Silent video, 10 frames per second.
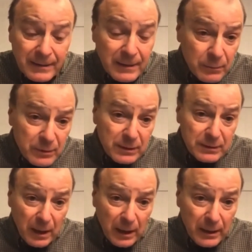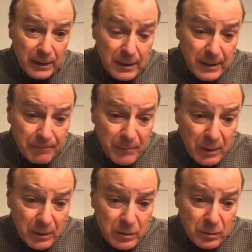It was designed
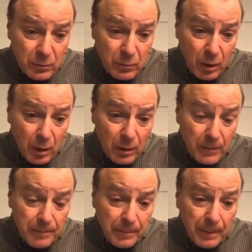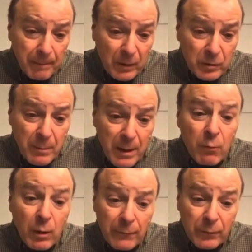to make
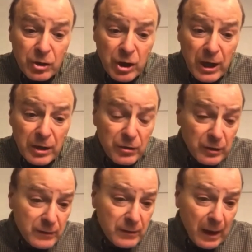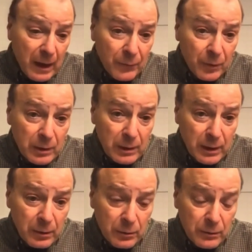whatever changes African
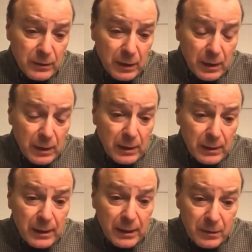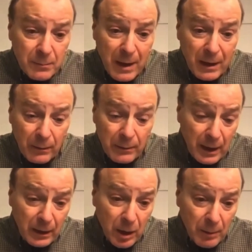leaders needed to make on the
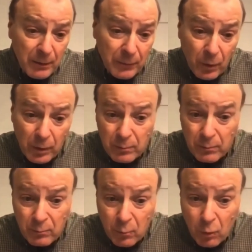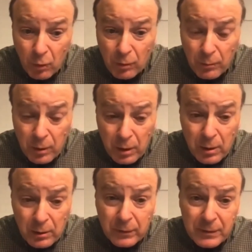economic front more
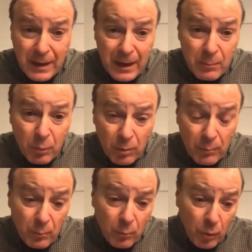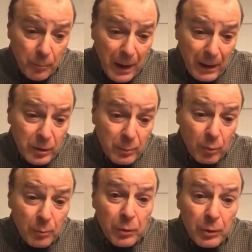sustainable, more palatable
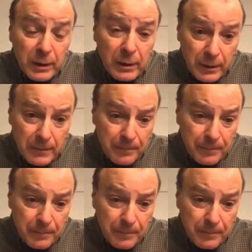politically.